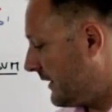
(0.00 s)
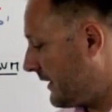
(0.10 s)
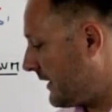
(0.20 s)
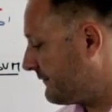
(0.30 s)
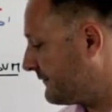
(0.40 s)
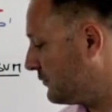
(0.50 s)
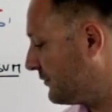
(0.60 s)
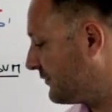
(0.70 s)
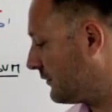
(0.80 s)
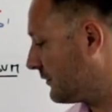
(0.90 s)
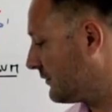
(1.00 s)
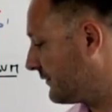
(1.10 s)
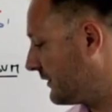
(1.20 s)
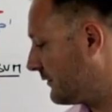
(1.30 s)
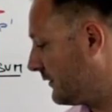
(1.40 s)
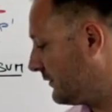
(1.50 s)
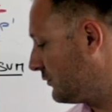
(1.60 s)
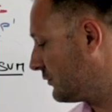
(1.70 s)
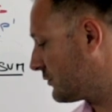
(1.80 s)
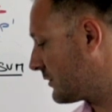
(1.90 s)
And I have two circles here and
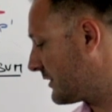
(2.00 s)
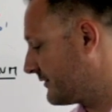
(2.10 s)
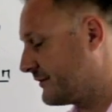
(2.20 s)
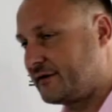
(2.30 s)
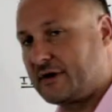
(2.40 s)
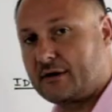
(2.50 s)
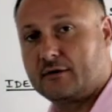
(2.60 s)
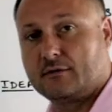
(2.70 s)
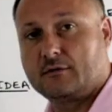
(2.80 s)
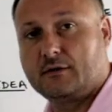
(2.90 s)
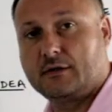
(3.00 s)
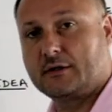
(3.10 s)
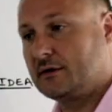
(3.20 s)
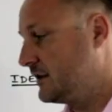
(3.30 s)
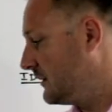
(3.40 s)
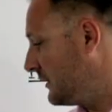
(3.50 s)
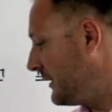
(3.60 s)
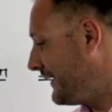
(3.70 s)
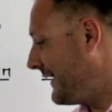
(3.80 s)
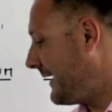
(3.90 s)
two crosses there. You know?
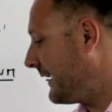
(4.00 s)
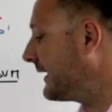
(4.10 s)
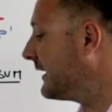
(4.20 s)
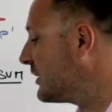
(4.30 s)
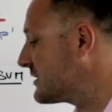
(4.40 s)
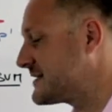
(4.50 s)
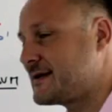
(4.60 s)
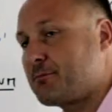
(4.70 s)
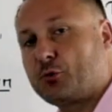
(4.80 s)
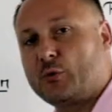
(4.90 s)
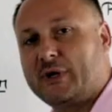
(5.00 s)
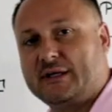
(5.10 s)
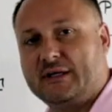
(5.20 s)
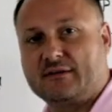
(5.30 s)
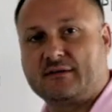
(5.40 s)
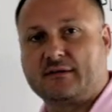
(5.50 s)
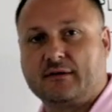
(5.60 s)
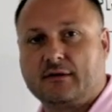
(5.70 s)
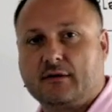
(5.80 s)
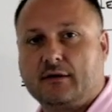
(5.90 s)
I cannot separate these
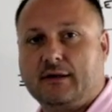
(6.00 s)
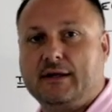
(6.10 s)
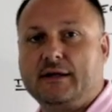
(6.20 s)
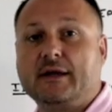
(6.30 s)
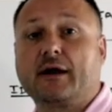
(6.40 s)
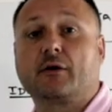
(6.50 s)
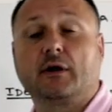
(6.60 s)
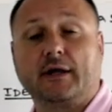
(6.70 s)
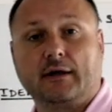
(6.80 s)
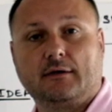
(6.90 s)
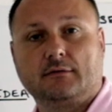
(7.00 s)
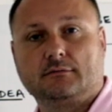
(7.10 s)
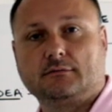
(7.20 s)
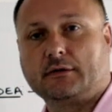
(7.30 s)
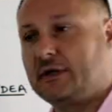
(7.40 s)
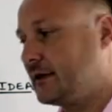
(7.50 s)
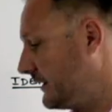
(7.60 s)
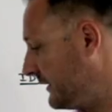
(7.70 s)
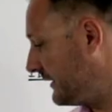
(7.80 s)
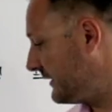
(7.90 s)
linearly
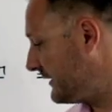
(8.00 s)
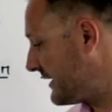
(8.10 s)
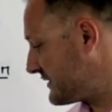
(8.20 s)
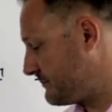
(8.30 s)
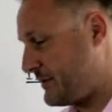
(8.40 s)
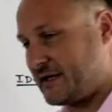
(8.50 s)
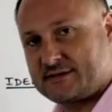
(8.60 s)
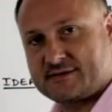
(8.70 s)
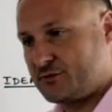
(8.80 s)
in that space.